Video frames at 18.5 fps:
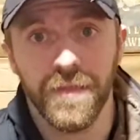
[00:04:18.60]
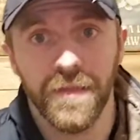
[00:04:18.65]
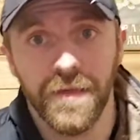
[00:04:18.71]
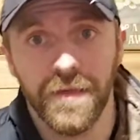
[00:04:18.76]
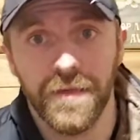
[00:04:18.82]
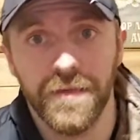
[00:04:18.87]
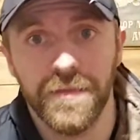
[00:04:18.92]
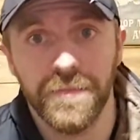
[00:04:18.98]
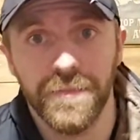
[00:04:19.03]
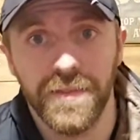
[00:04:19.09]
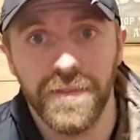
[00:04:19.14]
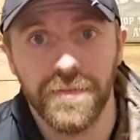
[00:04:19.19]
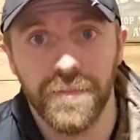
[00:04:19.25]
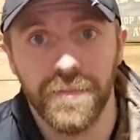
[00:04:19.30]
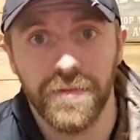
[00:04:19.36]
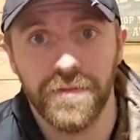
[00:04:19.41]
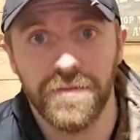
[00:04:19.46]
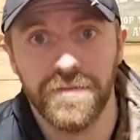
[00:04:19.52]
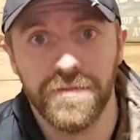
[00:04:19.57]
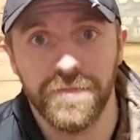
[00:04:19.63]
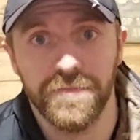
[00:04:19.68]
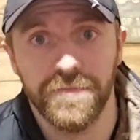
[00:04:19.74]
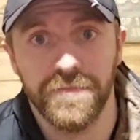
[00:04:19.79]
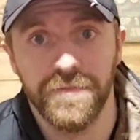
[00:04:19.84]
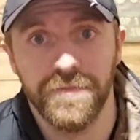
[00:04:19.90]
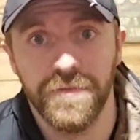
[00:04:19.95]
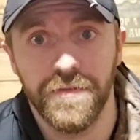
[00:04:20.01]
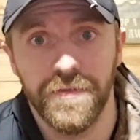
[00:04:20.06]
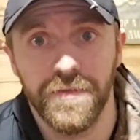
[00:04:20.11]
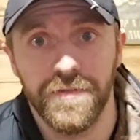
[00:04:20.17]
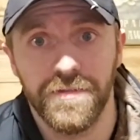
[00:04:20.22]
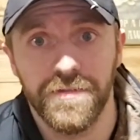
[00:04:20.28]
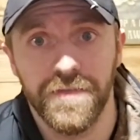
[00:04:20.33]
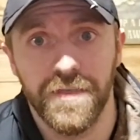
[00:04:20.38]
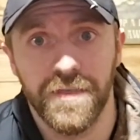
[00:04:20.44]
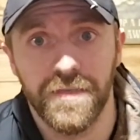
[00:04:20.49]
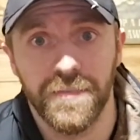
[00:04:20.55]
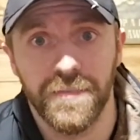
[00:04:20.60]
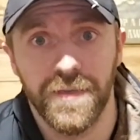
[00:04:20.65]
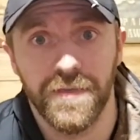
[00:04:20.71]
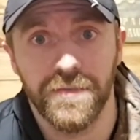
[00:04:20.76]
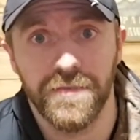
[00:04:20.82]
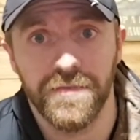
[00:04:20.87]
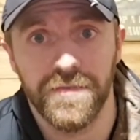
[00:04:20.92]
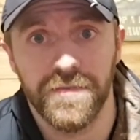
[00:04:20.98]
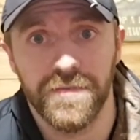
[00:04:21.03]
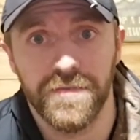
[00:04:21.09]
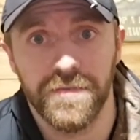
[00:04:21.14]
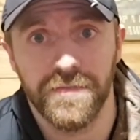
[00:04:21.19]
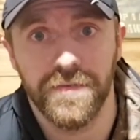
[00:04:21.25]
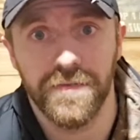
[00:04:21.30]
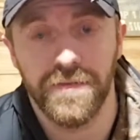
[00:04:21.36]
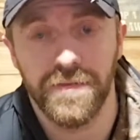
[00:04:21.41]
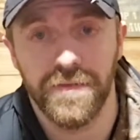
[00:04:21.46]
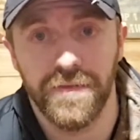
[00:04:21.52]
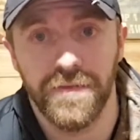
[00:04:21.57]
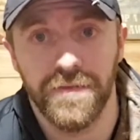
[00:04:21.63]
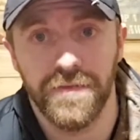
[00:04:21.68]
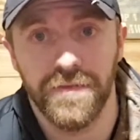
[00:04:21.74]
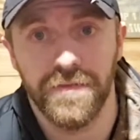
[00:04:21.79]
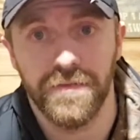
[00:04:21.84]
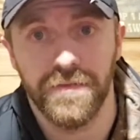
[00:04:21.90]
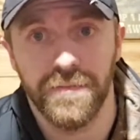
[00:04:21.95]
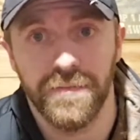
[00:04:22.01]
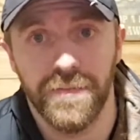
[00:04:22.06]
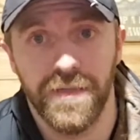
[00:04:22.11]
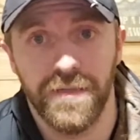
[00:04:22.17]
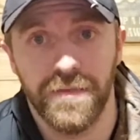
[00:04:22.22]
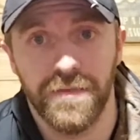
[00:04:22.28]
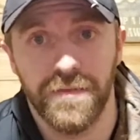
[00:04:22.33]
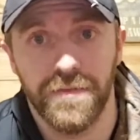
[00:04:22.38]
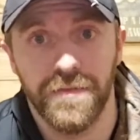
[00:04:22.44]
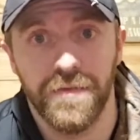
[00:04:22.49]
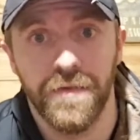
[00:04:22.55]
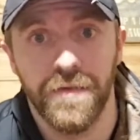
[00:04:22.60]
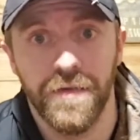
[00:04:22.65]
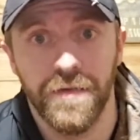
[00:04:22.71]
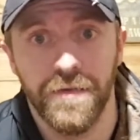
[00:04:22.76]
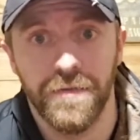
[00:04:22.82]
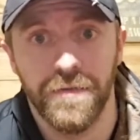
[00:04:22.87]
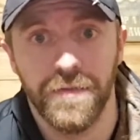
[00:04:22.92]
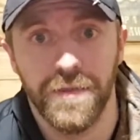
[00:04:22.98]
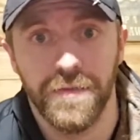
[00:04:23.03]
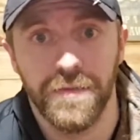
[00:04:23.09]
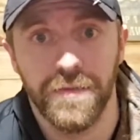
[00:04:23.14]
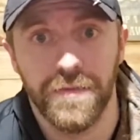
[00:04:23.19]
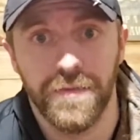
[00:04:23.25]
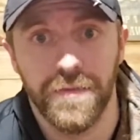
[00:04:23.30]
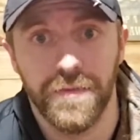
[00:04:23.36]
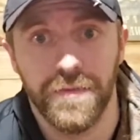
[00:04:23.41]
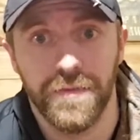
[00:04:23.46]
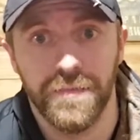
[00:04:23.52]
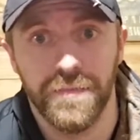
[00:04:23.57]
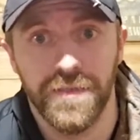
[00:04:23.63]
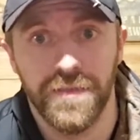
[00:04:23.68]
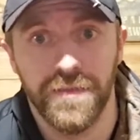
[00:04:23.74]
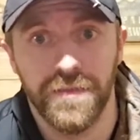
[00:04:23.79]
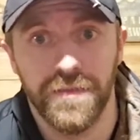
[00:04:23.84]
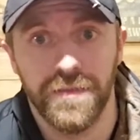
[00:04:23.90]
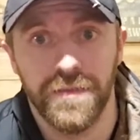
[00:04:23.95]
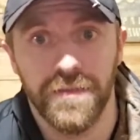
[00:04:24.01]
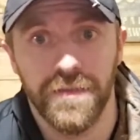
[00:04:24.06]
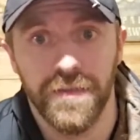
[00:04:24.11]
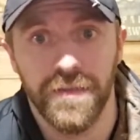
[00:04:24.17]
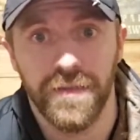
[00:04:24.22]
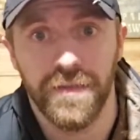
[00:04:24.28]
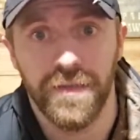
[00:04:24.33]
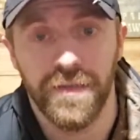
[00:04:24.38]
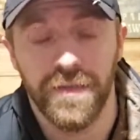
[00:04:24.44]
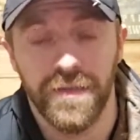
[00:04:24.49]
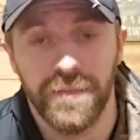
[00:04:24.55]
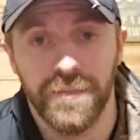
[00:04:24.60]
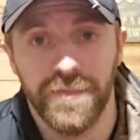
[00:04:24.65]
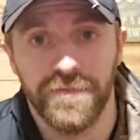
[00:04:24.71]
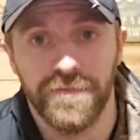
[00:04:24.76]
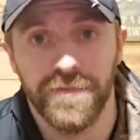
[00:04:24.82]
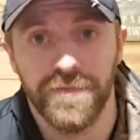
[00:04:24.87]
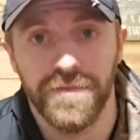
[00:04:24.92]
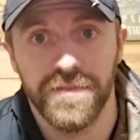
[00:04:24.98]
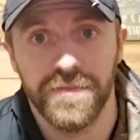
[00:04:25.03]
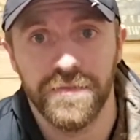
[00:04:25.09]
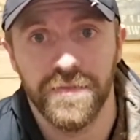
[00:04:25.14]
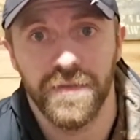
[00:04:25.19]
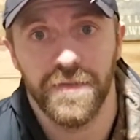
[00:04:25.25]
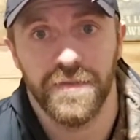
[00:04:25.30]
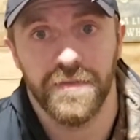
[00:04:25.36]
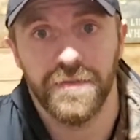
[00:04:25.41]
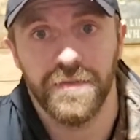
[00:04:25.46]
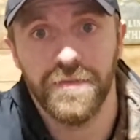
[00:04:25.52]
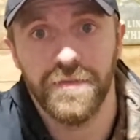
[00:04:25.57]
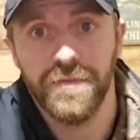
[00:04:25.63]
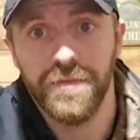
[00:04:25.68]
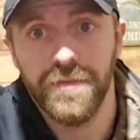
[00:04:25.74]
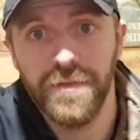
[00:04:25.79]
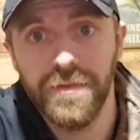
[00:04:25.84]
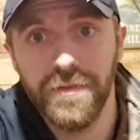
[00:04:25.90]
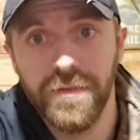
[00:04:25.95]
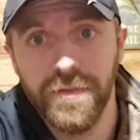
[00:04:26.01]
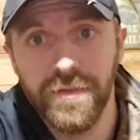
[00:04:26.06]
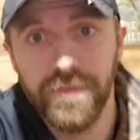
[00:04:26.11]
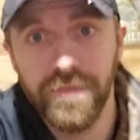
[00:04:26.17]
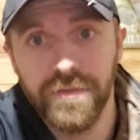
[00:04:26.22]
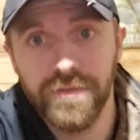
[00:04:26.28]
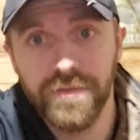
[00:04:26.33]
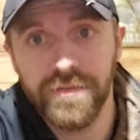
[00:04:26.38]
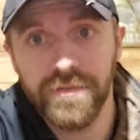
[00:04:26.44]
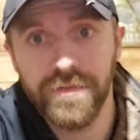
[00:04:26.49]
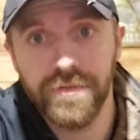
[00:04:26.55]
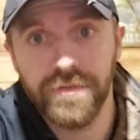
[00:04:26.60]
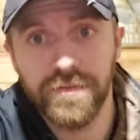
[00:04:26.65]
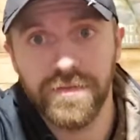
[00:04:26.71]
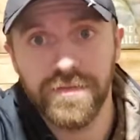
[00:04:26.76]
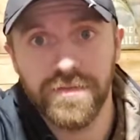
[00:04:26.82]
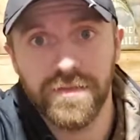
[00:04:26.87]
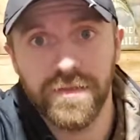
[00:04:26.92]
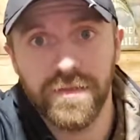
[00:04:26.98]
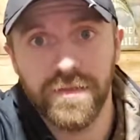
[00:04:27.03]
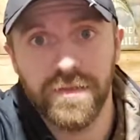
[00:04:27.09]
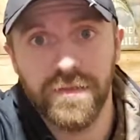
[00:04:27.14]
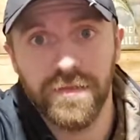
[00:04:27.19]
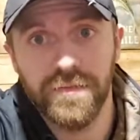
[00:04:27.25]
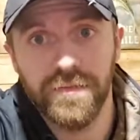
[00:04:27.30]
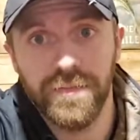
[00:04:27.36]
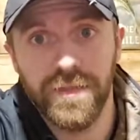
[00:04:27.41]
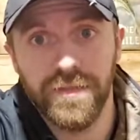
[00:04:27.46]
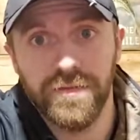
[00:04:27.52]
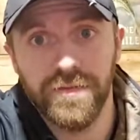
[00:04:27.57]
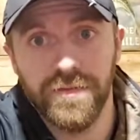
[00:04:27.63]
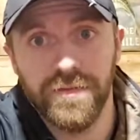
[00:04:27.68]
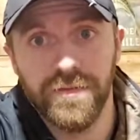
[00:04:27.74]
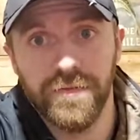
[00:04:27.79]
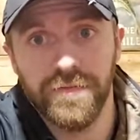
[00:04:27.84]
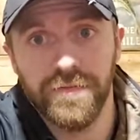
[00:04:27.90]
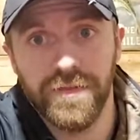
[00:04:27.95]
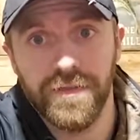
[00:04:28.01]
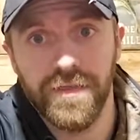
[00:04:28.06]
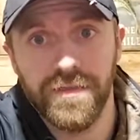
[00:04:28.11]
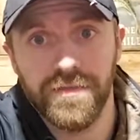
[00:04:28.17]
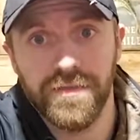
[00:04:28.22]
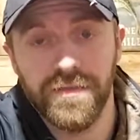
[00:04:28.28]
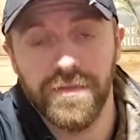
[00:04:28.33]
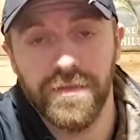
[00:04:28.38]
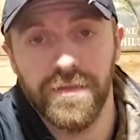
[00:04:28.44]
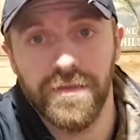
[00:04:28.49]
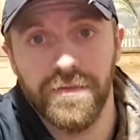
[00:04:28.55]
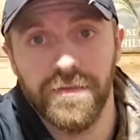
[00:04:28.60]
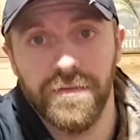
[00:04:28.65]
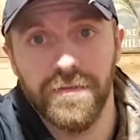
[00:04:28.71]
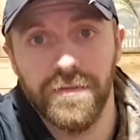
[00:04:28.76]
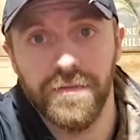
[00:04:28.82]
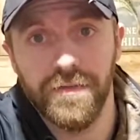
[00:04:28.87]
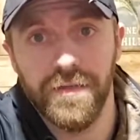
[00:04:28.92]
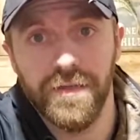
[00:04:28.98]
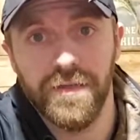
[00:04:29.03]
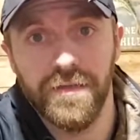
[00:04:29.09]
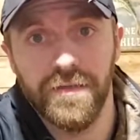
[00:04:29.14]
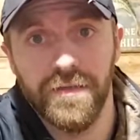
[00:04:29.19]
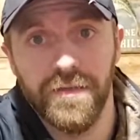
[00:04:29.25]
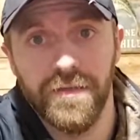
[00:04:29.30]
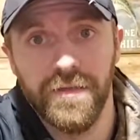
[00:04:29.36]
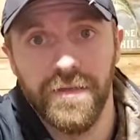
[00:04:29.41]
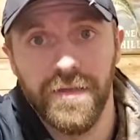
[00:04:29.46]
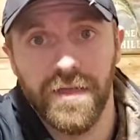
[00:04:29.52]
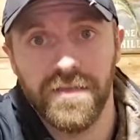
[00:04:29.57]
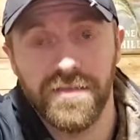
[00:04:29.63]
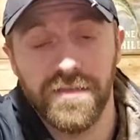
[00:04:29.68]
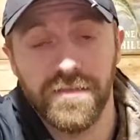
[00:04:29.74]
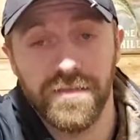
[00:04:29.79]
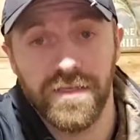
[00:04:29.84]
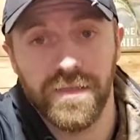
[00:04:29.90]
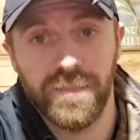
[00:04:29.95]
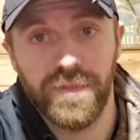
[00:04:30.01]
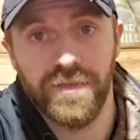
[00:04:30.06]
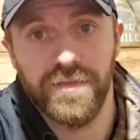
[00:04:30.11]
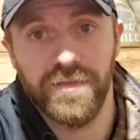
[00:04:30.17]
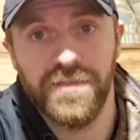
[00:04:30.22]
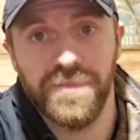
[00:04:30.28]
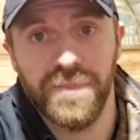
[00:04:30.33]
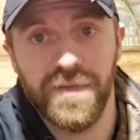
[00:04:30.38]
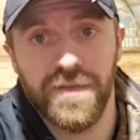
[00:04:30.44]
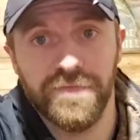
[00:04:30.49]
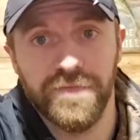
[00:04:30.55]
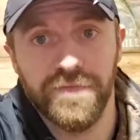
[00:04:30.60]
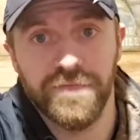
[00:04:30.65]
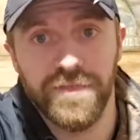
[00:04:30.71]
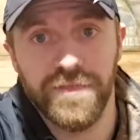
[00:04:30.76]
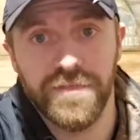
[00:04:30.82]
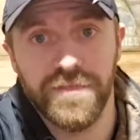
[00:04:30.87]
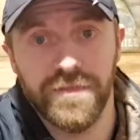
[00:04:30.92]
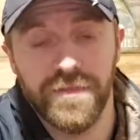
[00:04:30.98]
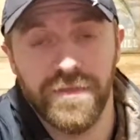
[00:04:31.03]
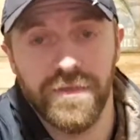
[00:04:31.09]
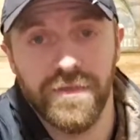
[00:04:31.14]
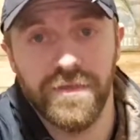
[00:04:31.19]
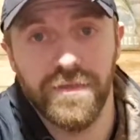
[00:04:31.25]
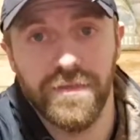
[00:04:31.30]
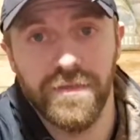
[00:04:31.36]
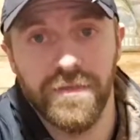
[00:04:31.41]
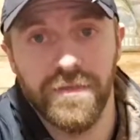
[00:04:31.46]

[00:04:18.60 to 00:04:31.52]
I am at the borders of New York State, the provinces of Ontario and Quebec, right where they all meet. Had a bit of freezing rain, snow, and just all melted. Overcast here now. Okay, that sounds like a pretty good spot for fishing there.